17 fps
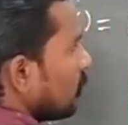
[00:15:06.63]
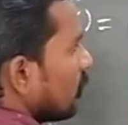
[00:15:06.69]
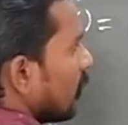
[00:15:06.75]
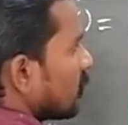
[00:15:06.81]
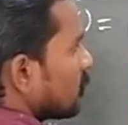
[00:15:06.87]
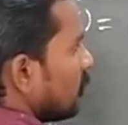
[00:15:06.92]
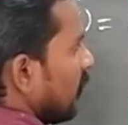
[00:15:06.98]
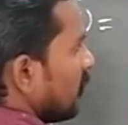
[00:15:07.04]

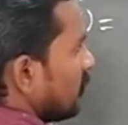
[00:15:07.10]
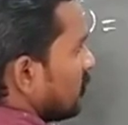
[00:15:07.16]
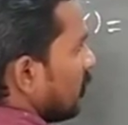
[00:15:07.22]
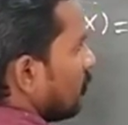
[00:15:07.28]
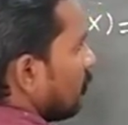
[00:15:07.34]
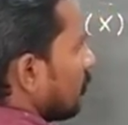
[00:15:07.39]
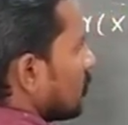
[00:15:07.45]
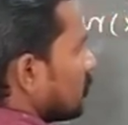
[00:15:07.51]

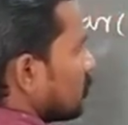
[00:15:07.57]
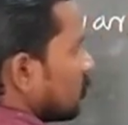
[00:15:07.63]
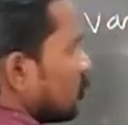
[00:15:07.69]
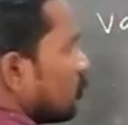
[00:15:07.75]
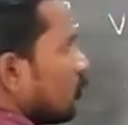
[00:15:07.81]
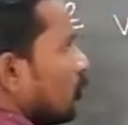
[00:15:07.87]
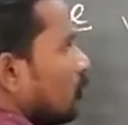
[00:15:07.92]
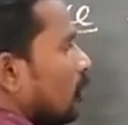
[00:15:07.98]
expectation of
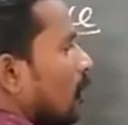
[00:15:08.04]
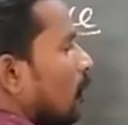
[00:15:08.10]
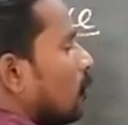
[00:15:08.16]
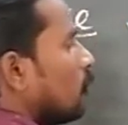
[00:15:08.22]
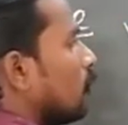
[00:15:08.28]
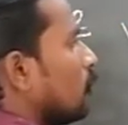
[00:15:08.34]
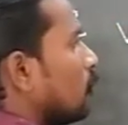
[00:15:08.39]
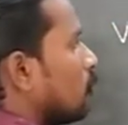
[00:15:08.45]
x. So
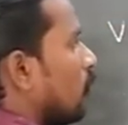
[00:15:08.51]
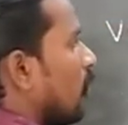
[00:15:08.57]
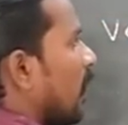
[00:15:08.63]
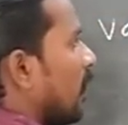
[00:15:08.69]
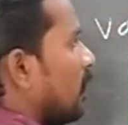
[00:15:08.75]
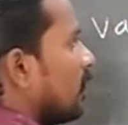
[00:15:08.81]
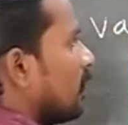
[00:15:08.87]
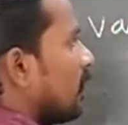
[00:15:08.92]
now you
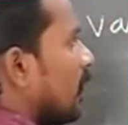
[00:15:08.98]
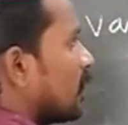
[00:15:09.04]
find